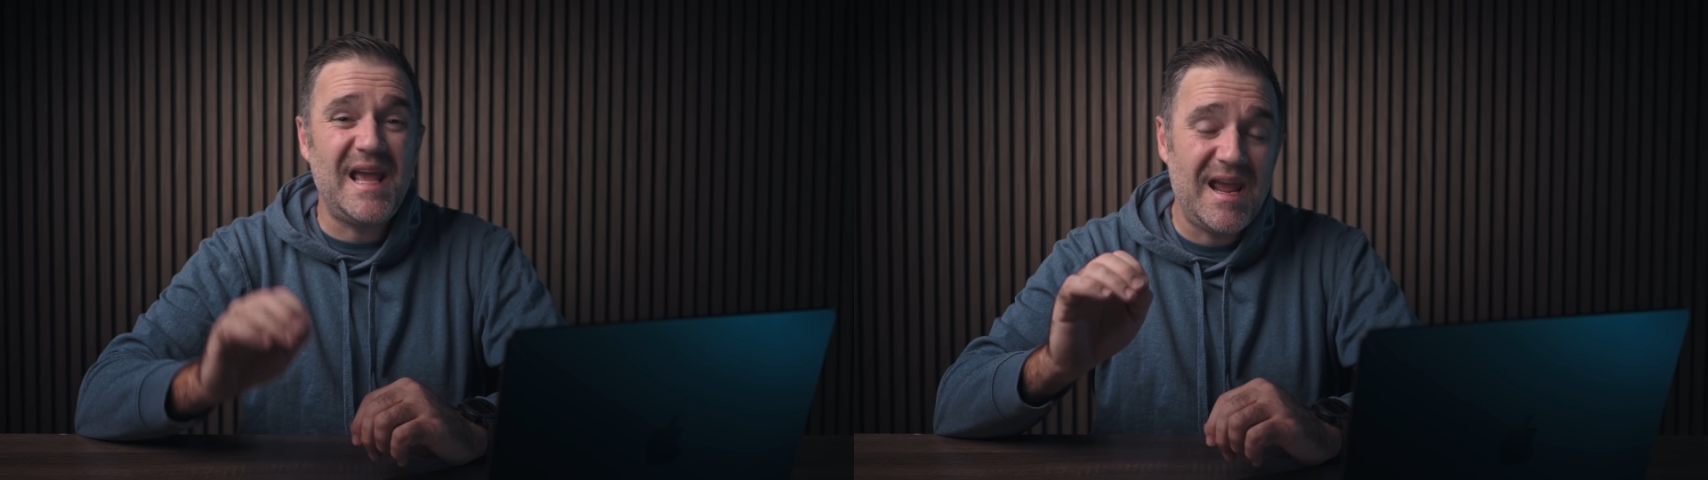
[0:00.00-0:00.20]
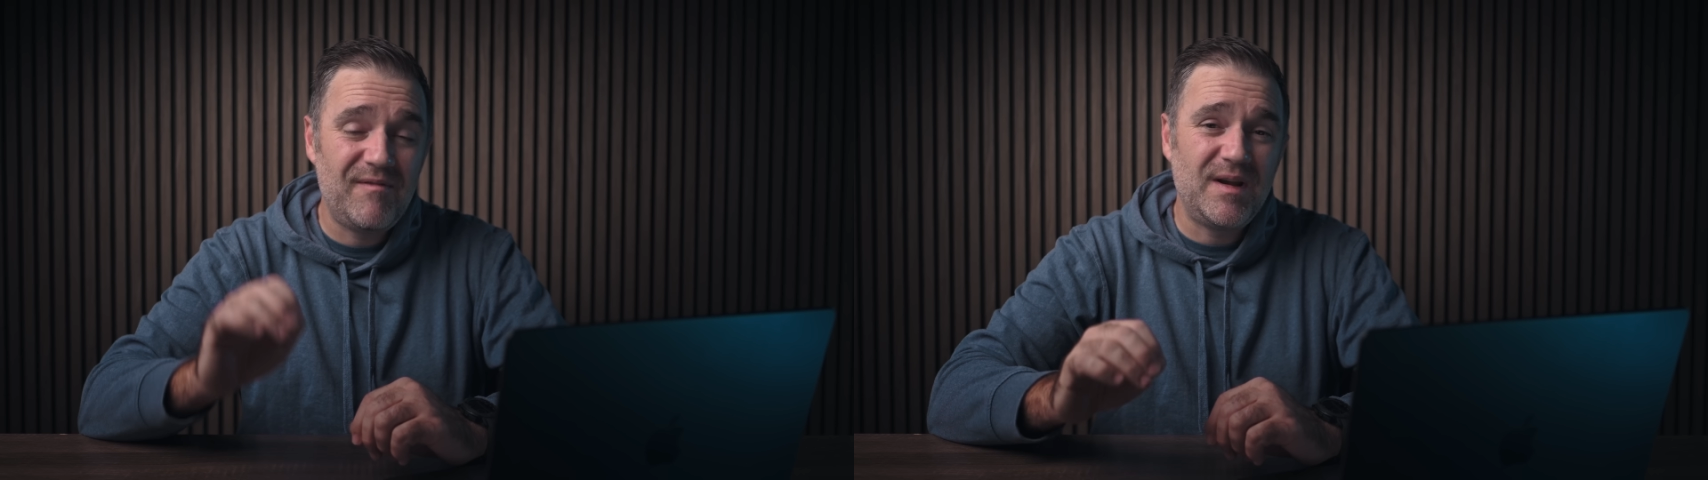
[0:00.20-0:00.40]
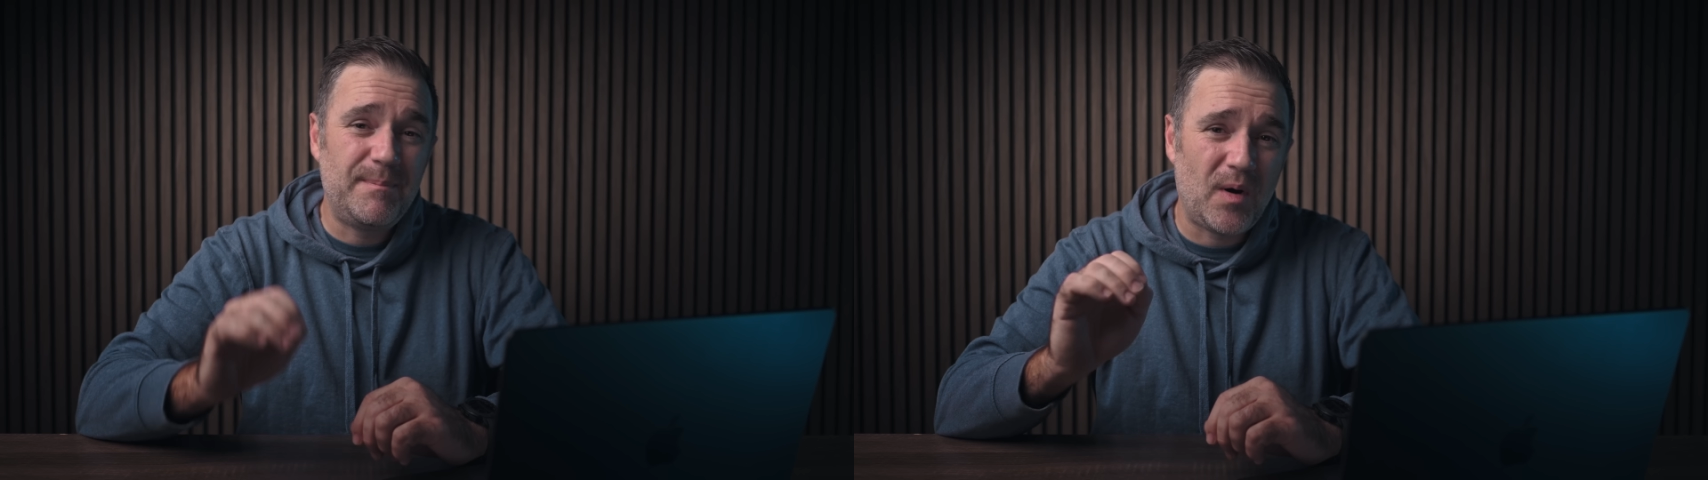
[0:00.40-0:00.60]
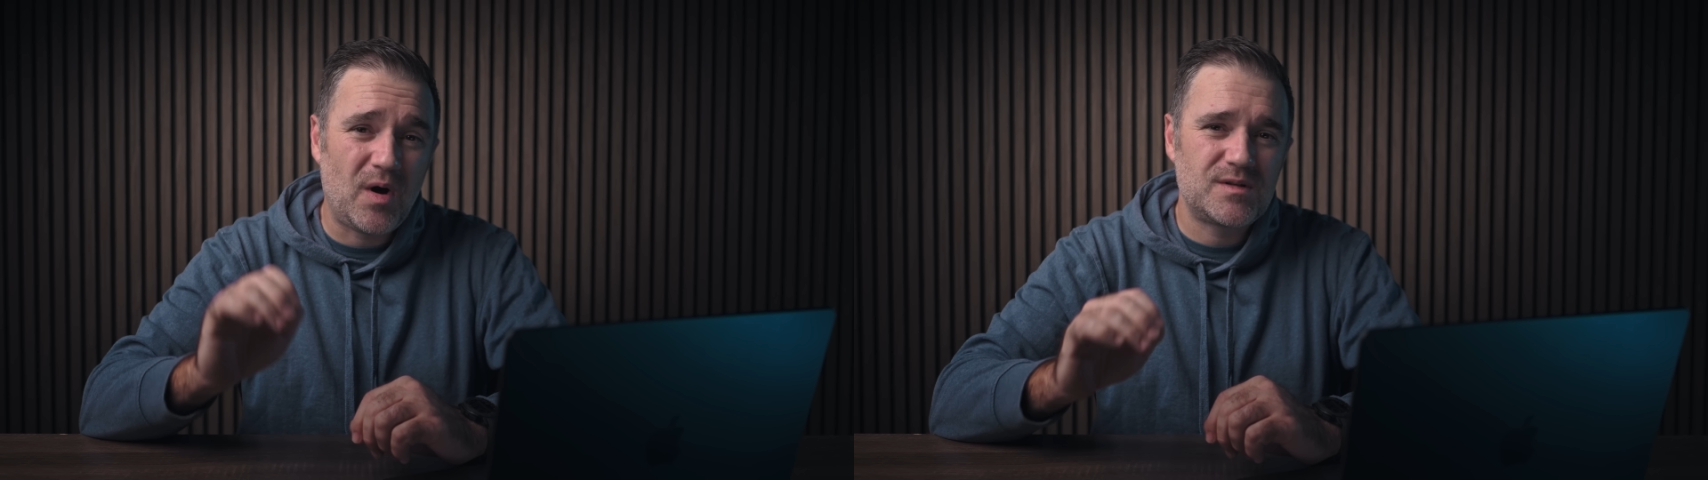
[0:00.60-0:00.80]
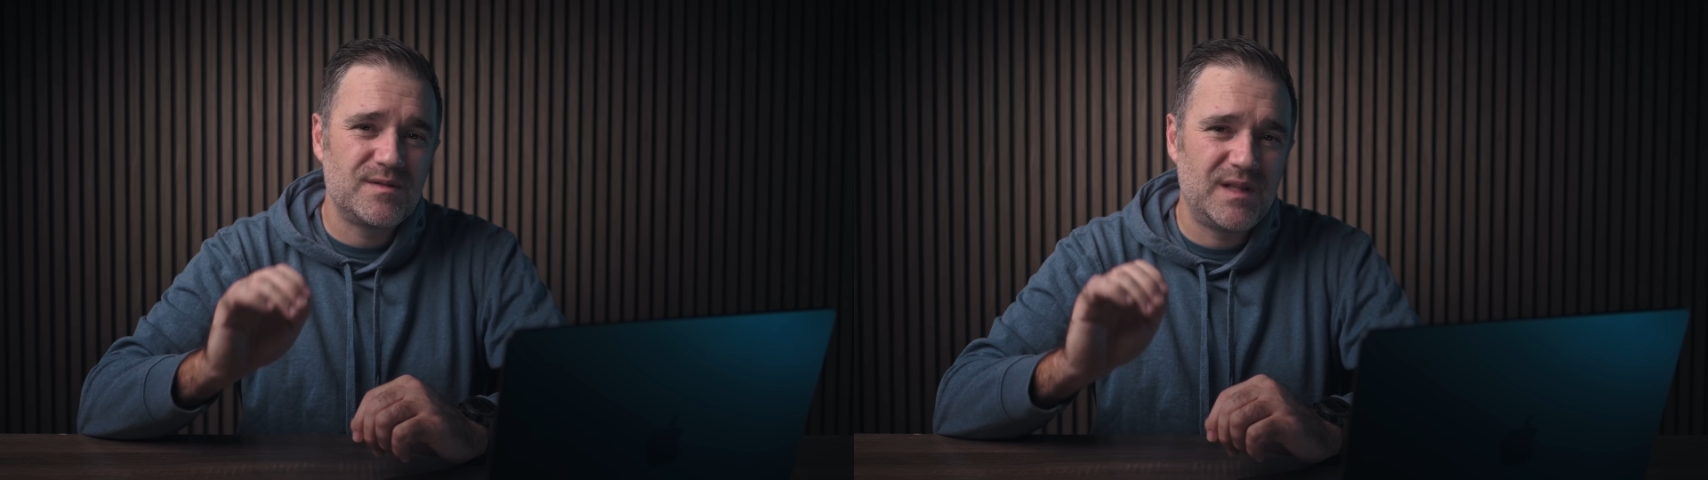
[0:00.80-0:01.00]
every
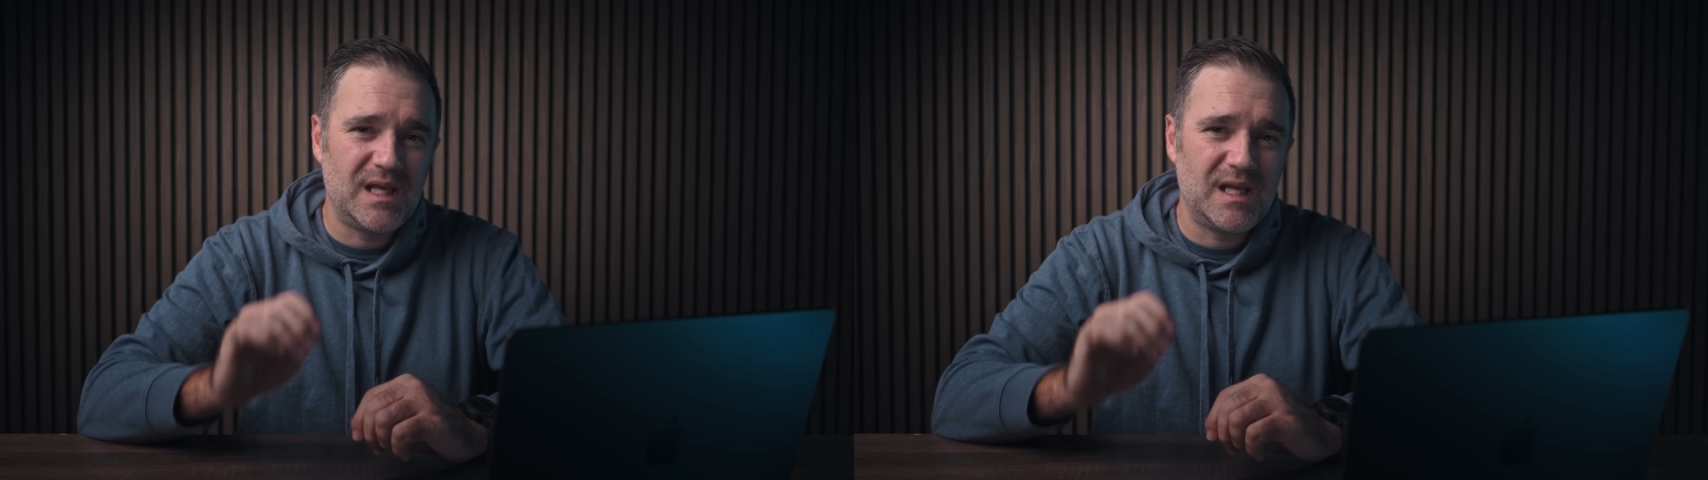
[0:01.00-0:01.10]
part of the